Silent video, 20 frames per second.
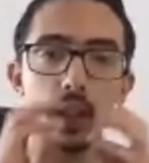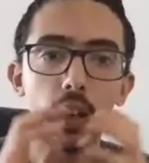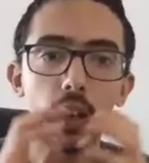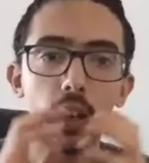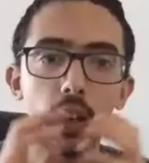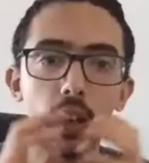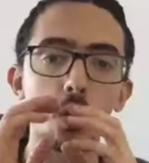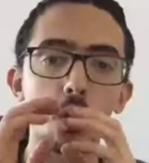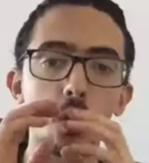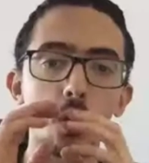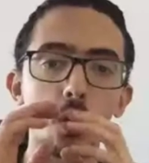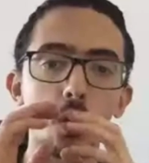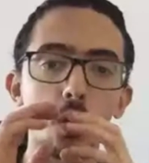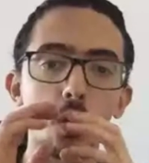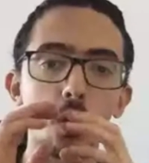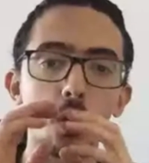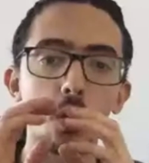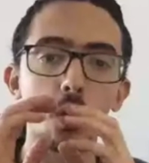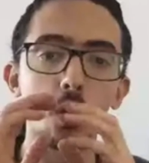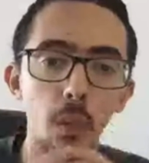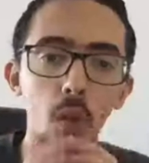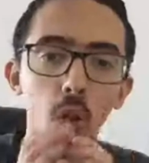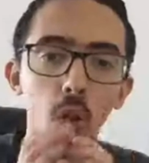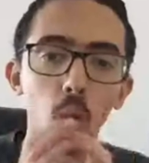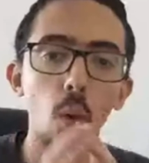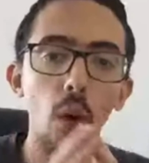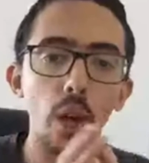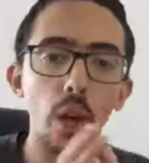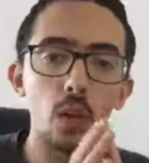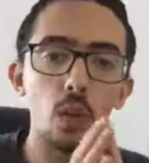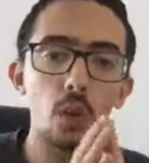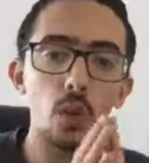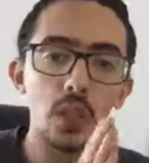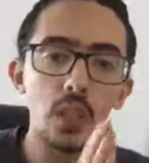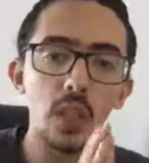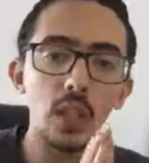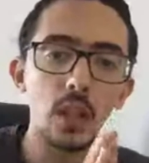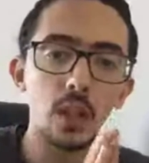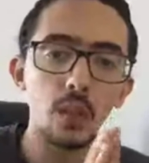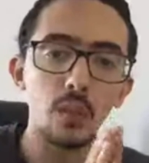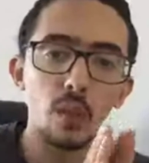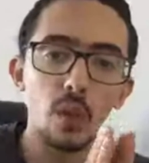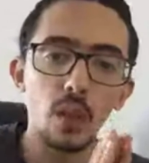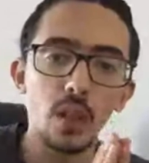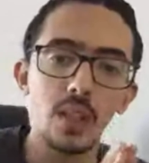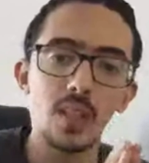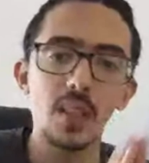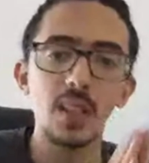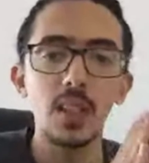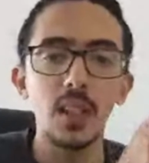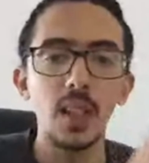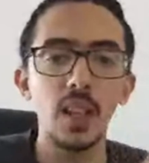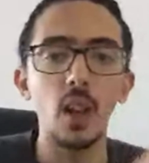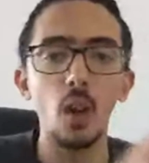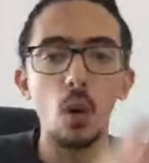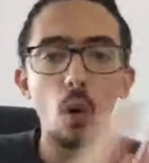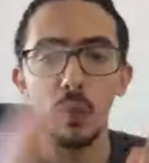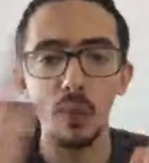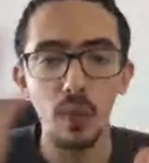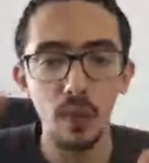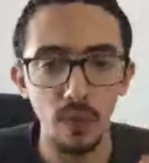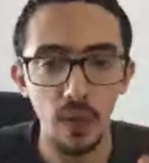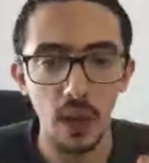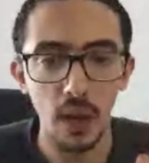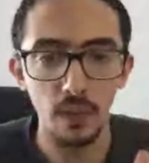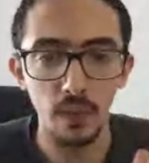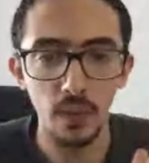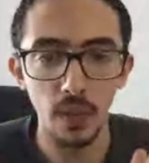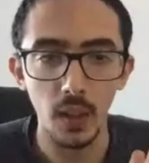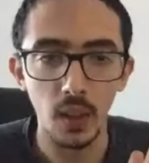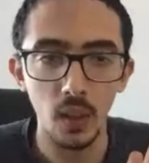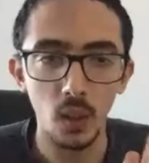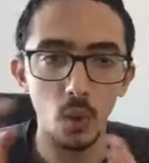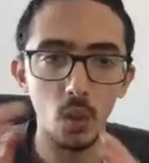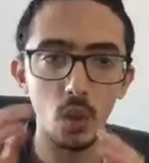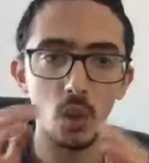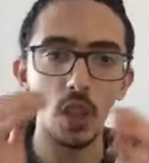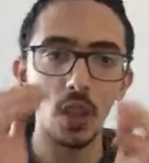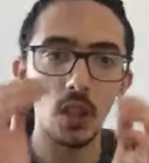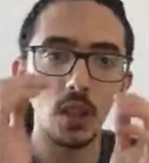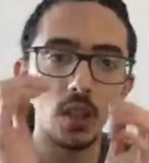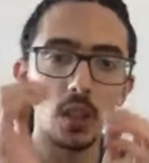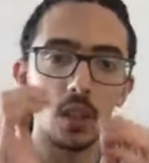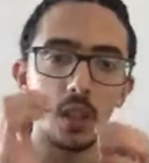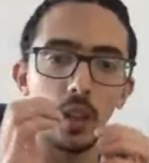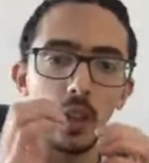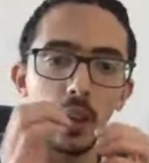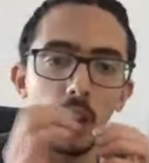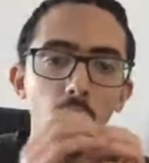or there is another point where you select, for instance, 3/5.